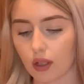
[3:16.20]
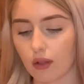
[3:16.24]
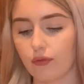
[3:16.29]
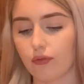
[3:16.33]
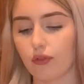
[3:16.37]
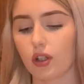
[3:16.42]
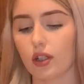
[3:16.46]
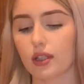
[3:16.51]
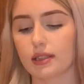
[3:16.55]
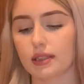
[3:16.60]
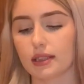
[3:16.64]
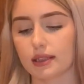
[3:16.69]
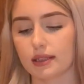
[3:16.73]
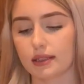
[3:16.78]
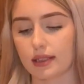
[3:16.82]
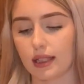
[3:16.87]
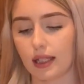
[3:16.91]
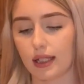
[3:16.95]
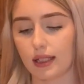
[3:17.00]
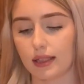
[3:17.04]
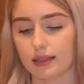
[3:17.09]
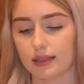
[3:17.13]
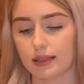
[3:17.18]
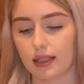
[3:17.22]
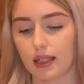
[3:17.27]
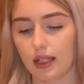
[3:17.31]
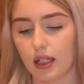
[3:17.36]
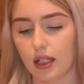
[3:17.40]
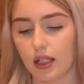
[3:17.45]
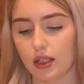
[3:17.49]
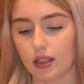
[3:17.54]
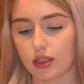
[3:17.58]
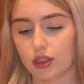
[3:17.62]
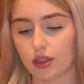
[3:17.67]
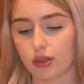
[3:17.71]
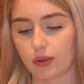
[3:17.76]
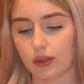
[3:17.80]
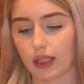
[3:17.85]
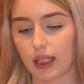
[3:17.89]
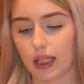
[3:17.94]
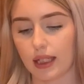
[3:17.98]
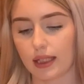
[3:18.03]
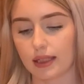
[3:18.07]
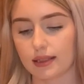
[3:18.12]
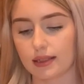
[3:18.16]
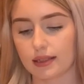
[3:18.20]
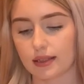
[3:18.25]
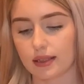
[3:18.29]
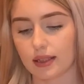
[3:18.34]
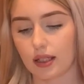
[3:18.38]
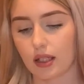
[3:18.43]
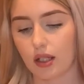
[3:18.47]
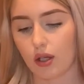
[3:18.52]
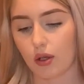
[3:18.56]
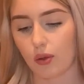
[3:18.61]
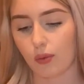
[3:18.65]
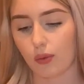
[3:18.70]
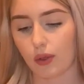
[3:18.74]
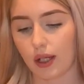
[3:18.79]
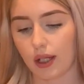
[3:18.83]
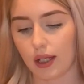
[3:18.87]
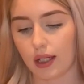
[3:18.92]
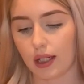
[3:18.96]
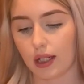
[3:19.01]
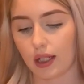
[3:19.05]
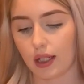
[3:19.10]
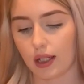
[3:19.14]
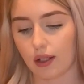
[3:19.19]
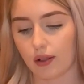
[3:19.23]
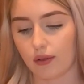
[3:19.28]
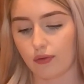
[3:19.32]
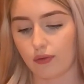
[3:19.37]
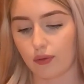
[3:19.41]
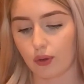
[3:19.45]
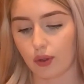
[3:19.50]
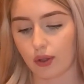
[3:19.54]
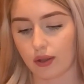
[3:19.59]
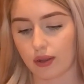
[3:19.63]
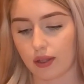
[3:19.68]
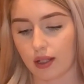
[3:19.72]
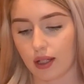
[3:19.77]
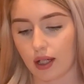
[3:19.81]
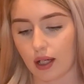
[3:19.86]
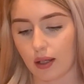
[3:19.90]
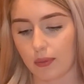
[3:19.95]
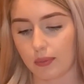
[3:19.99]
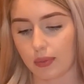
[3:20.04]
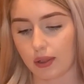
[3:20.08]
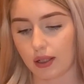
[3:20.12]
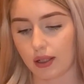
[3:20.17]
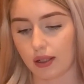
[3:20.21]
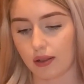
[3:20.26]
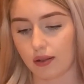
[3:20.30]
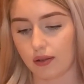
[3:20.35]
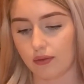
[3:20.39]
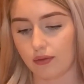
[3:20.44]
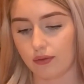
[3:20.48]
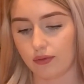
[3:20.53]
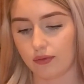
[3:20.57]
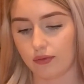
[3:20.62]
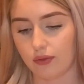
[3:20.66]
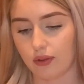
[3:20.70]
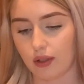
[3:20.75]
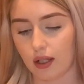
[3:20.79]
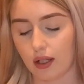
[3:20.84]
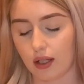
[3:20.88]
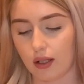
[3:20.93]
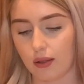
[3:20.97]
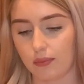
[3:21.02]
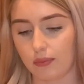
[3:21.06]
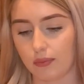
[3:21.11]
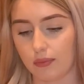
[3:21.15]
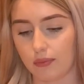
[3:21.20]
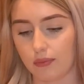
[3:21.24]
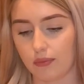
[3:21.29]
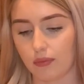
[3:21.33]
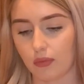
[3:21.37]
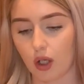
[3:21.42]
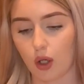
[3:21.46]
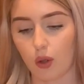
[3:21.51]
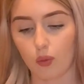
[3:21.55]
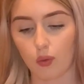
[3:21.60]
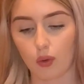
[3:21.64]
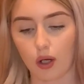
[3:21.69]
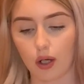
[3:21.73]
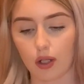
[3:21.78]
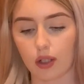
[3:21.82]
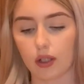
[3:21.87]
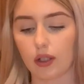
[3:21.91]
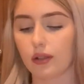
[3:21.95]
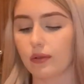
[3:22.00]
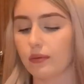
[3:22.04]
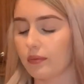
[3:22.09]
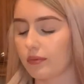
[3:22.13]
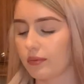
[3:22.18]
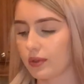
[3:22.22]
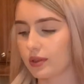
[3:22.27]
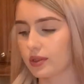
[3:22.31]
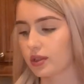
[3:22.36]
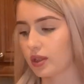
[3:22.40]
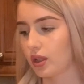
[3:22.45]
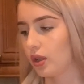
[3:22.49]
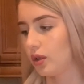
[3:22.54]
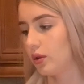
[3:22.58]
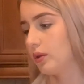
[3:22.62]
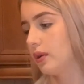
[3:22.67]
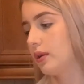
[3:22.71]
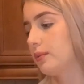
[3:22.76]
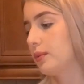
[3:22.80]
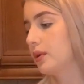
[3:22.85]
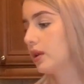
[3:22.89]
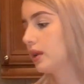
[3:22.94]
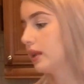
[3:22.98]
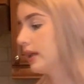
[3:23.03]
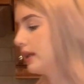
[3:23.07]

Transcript: First it says to get 1/4 cup of water, so I'm gonna